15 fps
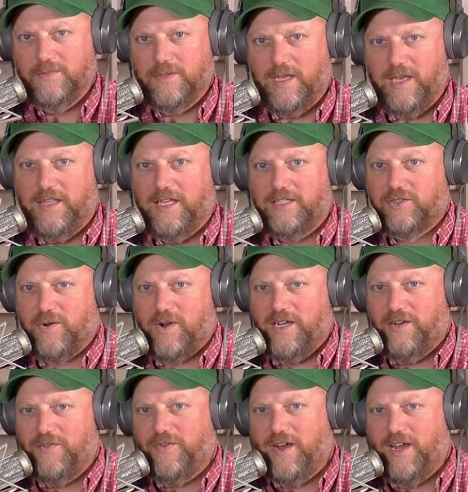Hey, that's great
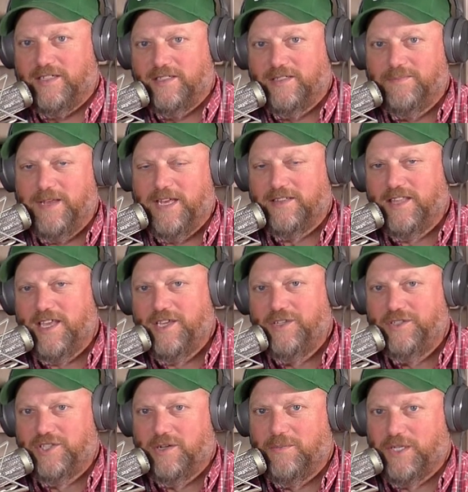advice. Man, thank
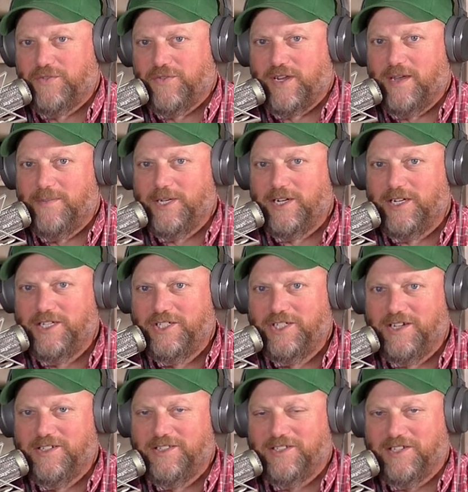you so much for coming on and
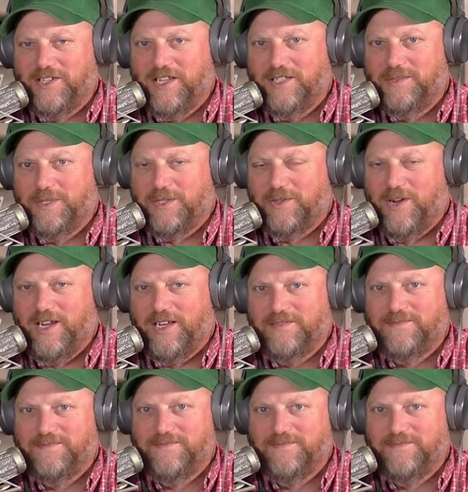sharing this today. It's been great.